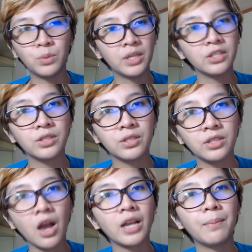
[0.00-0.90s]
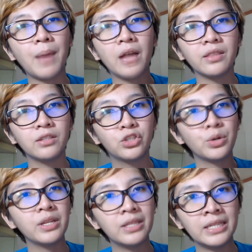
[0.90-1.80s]
we can talk about
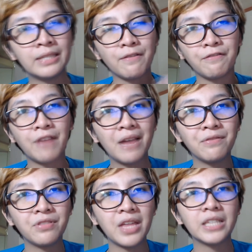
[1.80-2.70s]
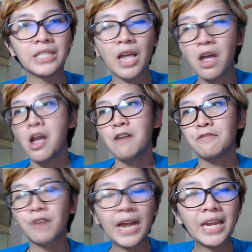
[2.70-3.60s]
during these Five Things
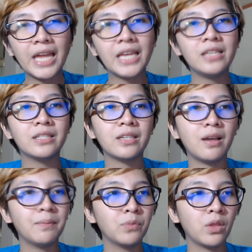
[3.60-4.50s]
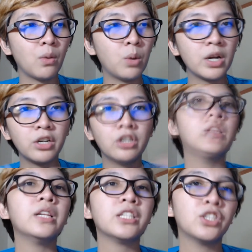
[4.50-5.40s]
Fridays, um, what other
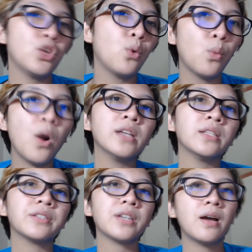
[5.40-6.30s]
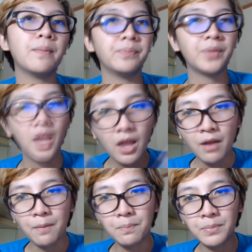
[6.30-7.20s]
list you want um,
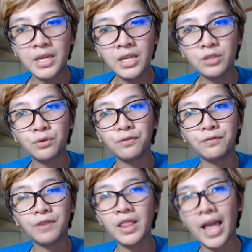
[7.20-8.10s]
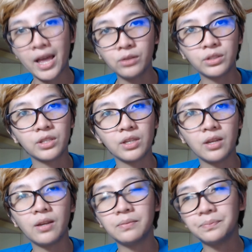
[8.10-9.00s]
me to fill out, um,